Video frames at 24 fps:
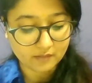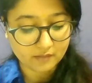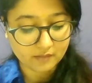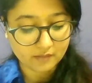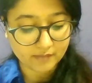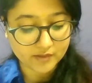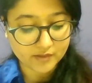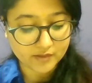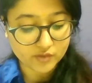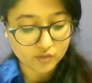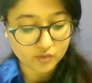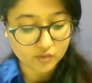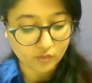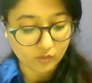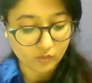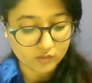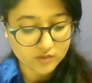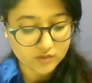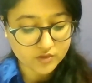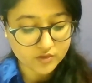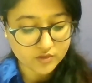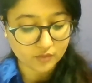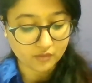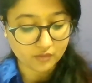but
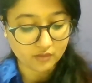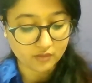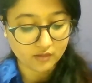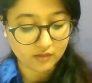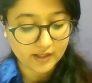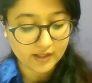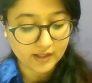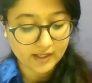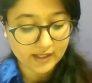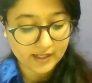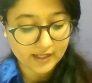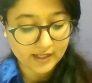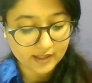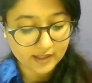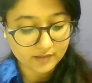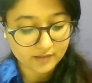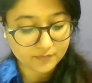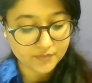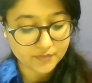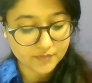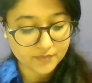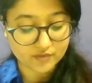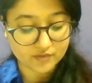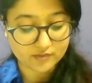also
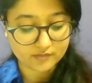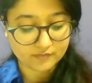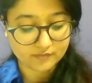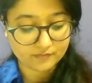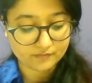helps